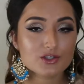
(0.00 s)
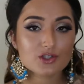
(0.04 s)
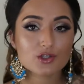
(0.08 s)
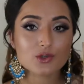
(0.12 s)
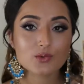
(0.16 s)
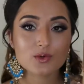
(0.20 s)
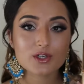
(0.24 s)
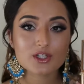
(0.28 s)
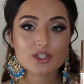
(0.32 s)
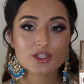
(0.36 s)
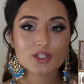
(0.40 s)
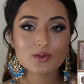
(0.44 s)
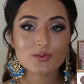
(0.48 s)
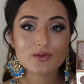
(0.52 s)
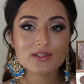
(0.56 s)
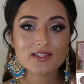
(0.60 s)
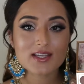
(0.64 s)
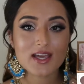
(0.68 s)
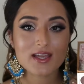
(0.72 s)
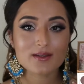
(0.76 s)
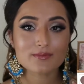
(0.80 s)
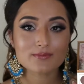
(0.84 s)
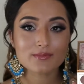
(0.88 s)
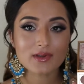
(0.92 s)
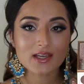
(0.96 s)
I do wish there was
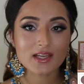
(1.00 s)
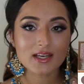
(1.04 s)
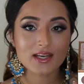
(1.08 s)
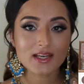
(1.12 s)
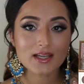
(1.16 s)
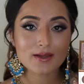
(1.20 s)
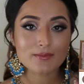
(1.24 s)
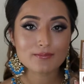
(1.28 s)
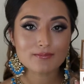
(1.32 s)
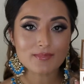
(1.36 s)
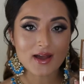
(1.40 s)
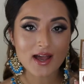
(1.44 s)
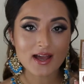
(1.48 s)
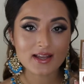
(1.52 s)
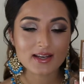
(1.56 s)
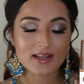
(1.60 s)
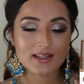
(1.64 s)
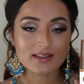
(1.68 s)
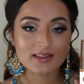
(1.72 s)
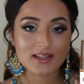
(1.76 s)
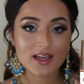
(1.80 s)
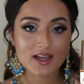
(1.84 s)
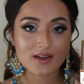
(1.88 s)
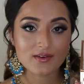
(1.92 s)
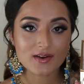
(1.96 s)
a medium matte
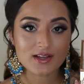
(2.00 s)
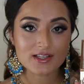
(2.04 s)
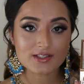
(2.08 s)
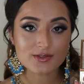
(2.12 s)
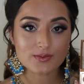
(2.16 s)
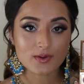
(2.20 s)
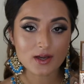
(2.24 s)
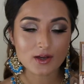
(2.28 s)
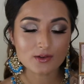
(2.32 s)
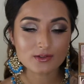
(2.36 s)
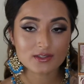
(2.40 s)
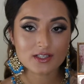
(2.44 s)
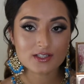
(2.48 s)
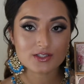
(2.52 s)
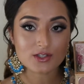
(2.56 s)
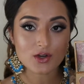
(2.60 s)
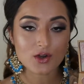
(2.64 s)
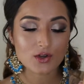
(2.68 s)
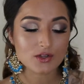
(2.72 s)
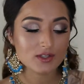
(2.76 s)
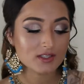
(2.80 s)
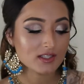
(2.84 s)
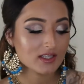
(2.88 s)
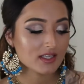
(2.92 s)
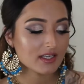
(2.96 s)
in there as well. There's
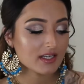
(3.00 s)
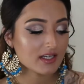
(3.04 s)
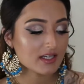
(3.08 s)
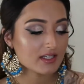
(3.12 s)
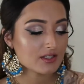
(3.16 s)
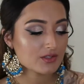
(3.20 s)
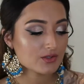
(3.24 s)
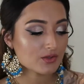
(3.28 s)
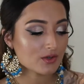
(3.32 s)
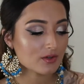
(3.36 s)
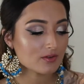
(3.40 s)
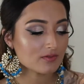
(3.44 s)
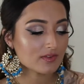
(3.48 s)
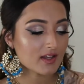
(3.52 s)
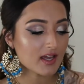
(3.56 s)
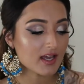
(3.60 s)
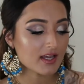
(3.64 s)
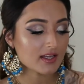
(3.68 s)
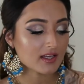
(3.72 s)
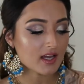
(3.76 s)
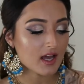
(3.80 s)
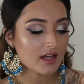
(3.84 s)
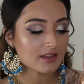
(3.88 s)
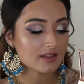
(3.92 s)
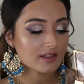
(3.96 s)
only sort of
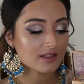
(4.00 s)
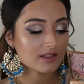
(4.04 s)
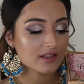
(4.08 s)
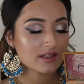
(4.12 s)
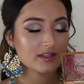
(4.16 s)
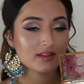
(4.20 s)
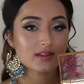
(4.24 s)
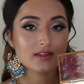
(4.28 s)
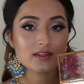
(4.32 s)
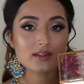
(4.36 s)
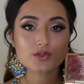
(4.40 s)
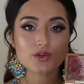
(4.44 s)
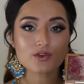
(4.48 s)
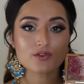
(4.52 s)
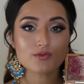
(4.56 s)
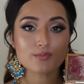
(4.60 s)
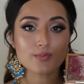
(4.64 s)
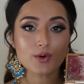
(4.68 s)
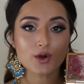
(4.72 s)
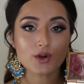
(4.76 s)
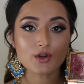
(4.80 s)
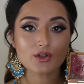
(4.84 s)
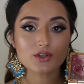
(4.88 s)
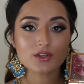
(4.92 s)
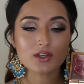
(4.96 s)
like, other than sort of
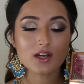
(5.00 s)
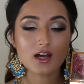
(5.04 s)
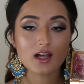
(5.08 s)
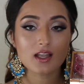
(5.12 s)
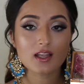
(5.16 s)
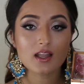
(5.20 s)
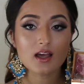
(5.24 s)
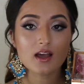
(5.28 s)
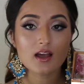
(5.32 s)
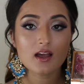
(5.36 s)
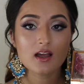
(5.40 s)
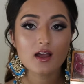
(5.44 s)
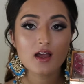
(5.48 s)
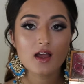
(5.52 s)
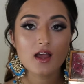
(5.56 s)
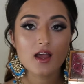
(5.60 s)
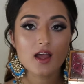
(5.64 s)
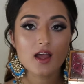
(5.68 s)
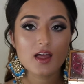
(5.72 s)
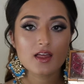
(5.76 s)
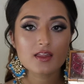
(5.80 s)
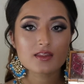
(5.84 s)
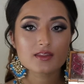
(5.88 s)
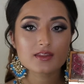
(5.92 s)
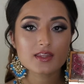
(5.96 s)
bone color,
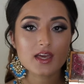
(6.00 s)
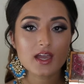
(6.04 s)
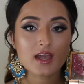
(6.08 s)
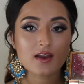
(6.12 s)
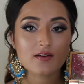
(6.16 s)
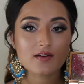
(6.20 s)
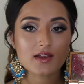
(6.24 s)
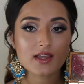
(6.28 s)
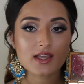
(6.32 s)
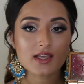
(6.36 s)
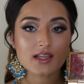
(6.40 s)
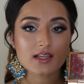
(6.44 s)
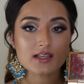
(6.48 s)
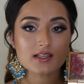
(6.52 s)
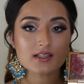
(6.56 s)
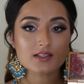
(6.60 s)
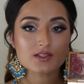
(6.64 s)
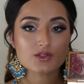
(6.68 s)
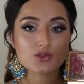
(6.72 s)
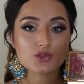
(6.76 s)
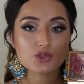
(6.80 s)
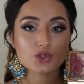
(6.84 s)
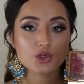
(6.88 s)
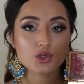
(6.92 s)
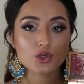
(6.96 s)
there
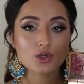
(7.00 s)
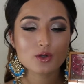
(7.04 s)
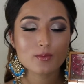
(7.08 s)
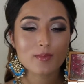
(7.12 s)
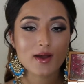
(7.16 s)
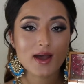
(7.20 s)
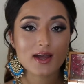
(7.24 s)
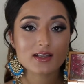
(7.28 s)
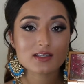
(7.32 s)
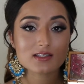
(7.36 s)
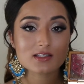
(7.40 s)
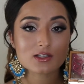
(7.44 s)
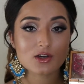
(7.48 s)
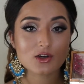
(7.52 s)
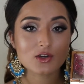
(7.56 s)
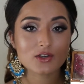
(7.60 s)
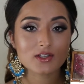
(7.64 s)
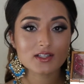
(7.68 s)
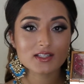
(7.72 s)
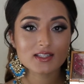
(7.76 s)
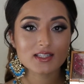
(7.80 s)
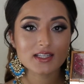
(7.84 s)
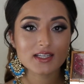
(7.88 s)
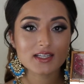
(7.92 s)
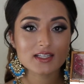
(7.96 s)
is 2 mattes
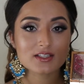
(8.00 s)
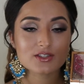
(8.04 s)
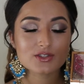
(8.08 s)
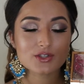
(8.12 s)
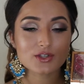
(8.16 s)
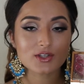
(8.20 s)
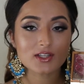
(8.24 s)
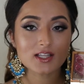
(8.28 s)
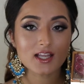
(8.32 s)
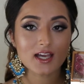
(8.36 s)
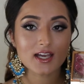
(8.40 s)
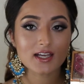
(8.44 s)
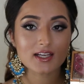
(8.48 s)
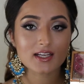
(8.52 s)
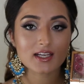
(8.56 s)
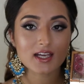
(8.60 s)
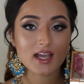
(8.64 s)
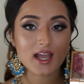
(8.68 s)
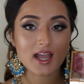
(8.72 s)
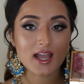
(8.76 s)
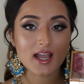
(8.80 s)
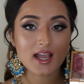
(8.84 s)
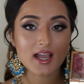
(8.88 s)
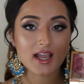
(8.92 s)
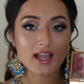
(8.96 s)
only, so like
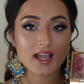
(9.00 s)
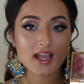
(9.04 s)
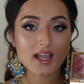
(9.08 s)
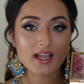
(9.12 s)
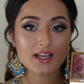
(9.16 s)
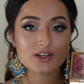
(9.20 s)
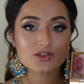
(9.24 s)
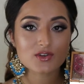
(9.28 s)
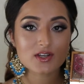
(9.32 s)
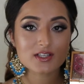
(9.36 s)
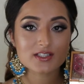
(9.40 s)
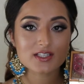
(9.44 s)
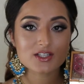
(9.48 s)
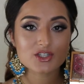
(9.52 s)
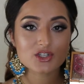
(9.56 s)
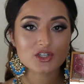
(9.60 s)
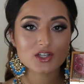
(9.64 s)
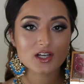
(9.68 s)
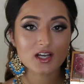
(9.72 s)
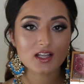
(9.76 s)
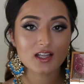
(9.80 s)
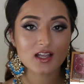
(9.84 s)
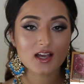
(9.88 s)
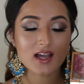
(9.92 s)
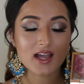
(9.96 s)
a
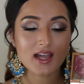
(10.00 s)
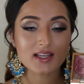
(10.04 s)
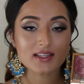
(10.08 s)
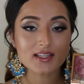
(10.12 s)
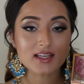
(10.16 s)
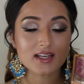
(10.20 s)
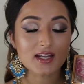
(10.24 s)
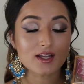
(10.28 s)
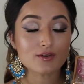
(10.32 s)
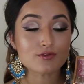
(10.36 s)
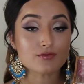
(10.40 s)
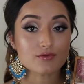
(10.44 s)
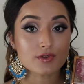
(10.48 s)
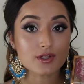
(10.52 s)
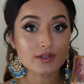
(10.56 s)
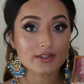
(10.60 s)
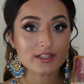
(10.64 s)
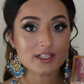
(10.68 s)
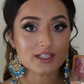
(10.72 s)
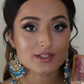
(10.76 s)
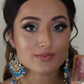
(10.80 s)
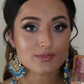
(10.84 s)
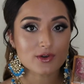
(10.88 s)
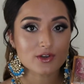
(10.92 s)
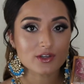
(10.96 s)
transition color and then a
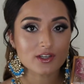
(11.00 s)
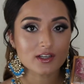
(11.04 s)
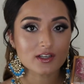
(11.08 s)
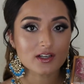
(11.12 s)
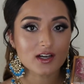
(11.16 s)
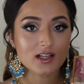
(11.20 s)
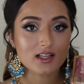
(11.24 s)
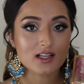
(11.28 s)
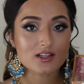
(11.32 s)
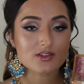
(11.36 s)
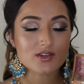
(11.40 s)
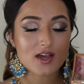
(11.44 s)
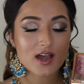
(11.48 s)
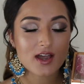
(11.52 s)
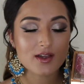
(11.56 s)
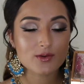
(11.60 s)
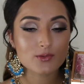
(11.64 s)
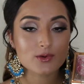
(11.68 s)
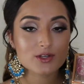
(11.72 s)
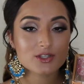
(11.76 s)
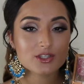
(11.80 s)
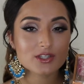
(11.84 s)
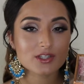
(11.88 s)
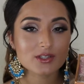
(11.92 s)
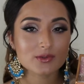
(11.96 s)
really smoky color. So I
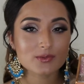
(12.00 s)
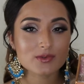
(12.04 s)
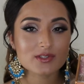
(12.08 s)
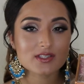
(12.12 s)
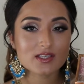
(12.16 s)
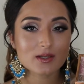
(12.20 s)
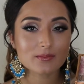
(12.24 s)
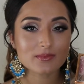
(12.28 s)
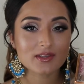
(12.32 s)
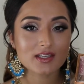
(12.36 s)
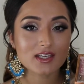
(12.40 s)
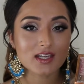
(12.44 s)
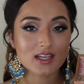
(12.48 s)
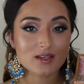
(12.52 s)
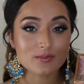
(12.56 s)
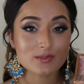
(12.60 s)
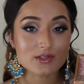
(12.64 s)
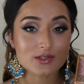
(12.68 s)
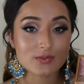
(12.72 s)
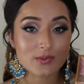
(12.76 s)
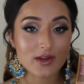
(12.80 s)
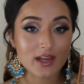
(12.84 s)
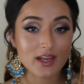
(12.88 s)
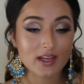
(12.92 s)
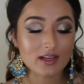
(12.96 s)
wish there was something in
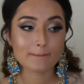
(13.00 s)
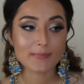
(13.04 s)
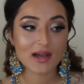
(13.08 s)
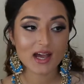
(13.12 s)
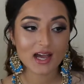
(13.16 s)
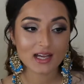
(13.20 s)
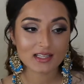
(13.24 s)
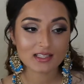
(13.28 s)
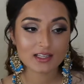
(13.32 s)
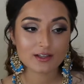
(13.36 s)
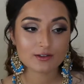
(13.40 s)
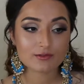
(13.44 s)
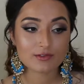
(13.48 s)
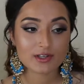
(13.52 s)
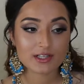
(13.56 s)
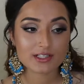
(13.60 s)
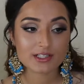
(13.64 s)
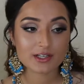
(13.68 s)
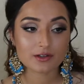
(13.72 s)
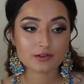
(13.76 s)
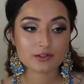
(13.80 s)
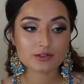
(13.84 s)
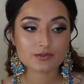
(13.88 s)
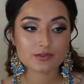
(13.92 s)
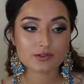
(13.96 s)
between. Palette
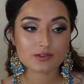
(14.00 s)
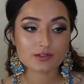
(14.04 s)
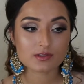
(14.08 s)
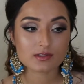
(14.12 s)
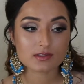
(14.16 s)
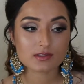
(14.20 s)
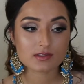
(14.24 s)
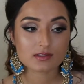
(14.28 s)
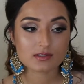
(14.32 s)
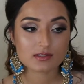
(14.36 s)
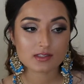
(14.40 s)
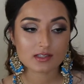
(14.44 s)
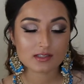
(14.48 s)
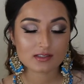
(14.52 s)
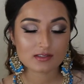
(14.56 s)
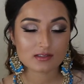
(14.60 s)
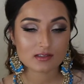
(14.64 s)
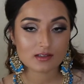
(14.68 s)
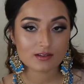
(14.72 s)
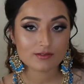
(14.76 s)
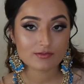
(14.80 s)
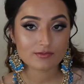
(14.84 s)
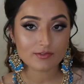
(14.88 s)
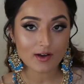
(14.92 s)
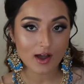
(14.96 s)
retails for
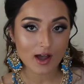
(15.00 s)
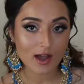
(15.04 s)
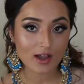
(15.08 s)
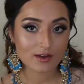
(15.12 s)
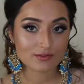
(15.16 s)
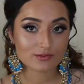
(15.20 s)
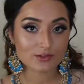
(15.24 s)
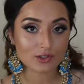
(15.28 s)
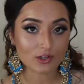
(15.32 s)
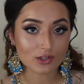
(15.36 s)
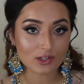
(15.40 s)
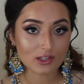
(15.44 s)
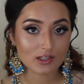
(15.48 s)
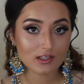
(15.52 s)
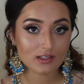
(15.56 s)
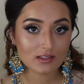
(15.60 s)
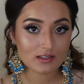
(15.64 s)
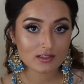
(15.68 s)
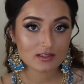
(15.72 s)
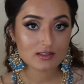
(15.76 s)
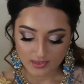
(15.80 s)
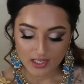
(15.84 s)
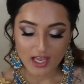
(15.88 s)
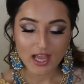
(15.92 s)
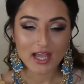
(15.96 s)

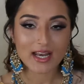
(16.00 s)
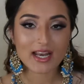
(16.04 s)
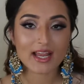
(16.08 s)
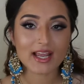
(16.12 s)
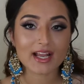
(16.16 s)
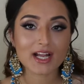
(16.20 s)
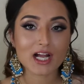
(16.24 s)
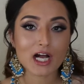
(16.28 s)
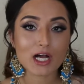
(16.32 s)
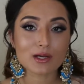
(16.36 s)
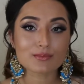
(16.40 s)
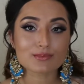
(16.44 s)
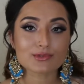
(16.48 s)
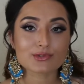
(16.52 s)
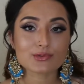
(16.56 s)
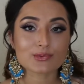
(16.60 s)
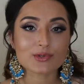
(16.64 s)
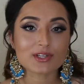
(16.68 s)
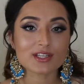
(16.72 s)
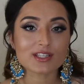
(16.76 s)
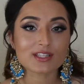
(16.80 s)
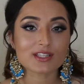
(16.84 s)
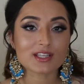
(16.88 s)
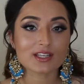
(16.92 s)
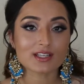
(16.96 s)
$65 and it comes
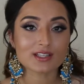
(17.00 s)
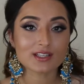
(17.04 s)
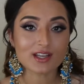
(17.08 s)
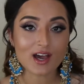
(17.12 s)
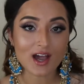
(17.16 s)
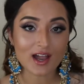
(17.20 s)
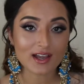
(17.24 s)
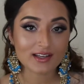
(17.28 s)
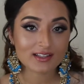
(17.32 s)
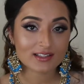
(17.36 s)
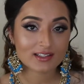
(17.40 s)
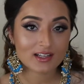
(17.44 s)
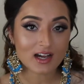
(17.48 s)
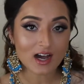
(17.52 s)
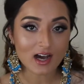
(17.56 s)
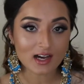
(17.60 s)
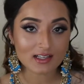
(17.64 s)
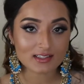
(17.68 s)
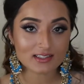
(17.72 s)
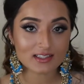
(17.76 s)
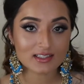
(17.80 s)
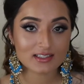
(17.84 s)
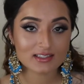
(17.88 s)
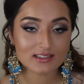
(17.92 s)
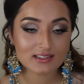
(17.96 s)
with 9
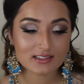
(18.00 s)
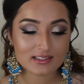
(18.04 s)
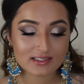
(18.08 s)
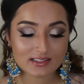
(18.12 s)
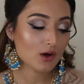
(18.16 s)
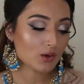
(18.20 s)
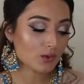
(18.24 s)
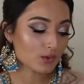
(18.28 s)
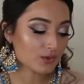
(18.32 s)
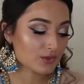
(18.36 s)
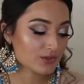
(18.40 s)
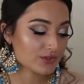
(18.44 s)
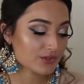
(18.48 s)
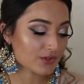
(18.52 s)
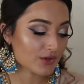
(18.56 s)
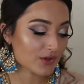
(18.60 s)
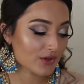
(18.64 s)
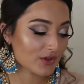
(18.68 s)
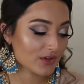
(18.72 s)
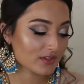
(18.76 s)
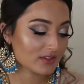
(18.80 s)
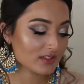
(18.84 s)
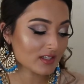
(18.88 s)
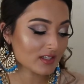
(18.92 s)
colors. Also,